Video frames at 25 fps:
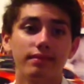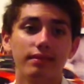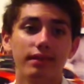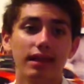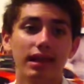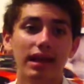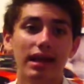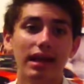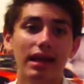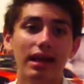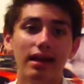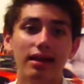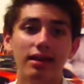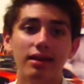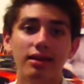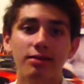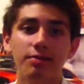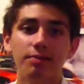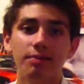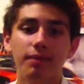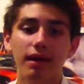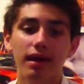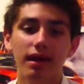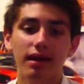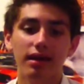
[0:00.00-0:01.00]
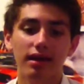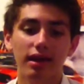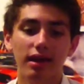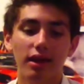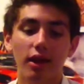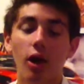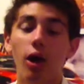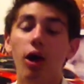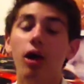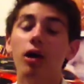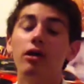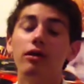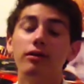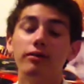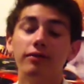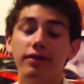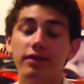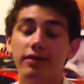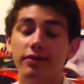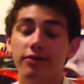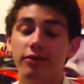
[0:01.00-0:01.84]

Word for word: he has to spend like all of his